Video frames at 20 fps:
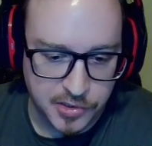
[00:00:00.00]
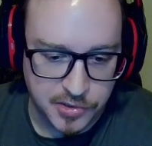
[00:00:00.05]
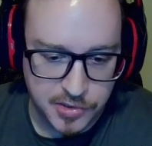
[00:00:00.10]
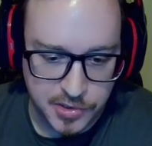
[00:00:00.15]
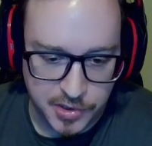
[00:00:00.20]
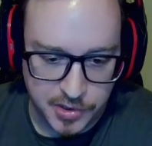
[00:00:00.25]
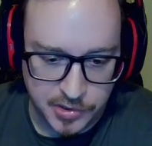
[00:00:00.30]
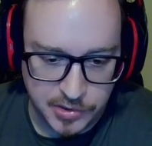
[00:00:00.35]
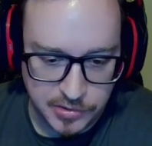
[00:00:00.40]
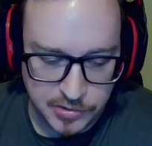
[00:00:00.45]

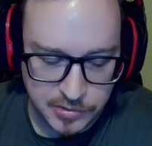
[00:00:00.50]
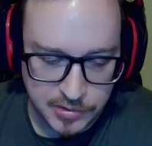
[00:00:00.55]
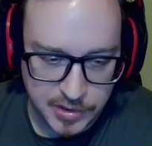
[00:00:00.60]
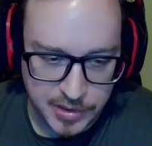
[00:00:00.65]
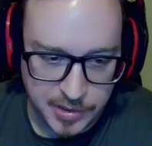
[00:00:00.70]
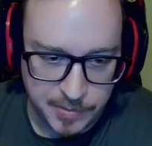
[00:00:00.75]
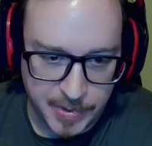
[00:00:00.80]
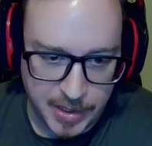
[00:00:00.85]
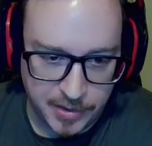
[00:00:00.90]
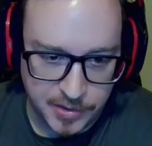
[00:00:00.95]
So he
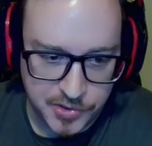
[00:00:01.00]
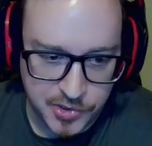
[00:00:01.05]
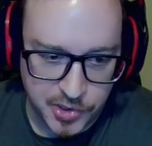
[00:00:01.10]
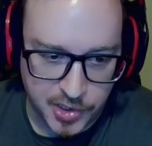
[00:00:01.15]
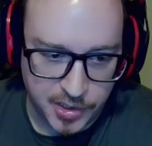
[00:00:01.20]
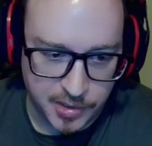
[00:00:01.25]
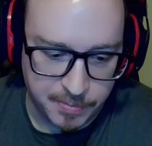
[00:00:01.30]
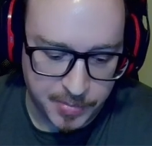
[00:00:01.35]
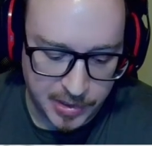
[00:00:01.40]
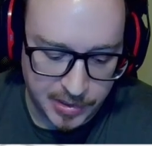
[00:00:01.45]
might try
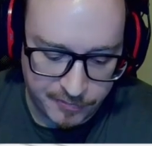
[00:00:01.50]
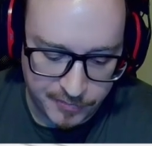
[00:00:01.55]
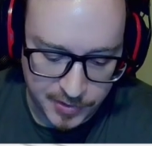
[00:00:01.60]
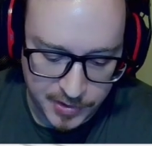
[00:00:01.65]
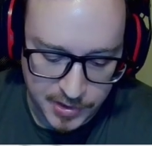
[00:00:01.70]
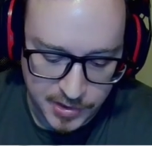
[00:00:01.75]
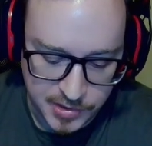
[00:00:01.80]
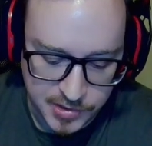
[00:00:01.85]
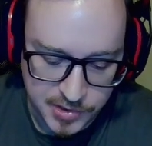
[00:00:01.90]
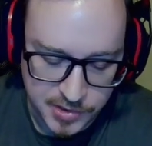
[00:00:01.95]
to bluff at
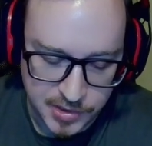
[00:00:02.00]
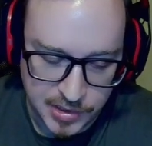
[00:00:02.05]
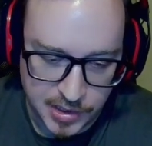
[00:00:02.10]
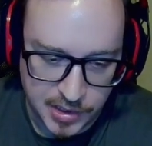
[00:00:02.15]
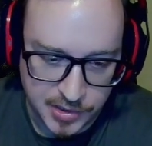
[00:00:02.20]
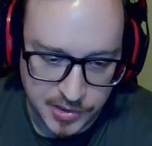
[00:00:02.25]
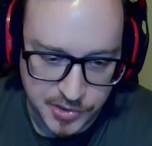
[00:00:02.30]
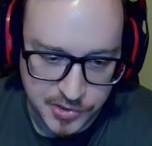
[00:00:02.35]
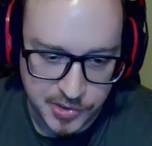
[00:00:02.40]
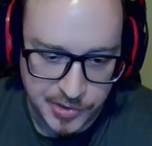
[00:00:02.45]
this,
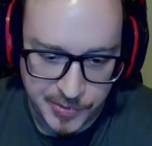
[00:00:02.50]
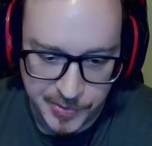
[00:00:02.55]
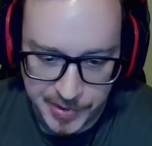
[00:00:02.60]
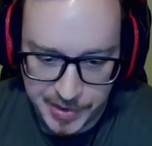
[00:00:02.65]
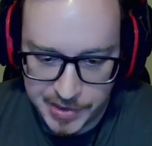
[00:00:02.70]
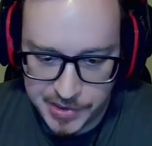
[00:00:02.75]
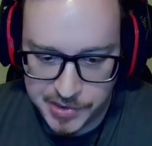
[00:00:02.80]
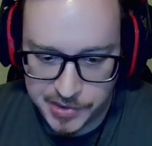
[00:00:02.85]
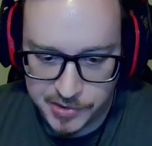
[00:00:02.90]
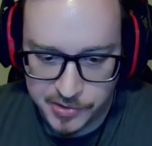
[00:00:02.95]
just knowing
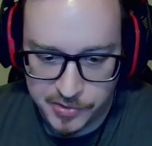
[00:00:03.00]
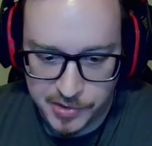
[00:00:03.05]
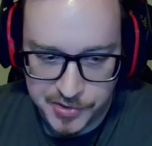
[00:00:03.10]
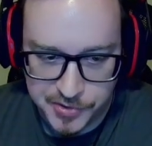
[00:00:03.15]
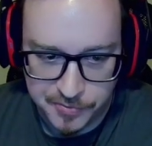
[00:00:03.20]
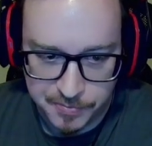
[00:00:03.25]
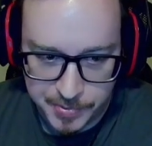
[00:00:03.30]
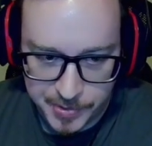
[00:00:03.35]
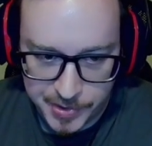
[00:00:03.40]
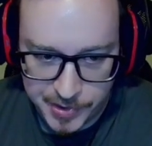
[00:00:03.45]
he's an
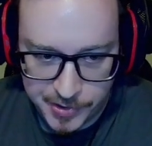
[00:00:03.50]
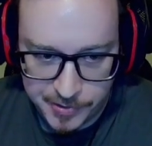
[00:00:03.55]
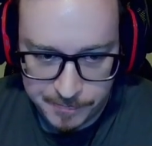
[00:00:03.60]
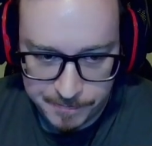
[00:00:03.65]
aggressive player.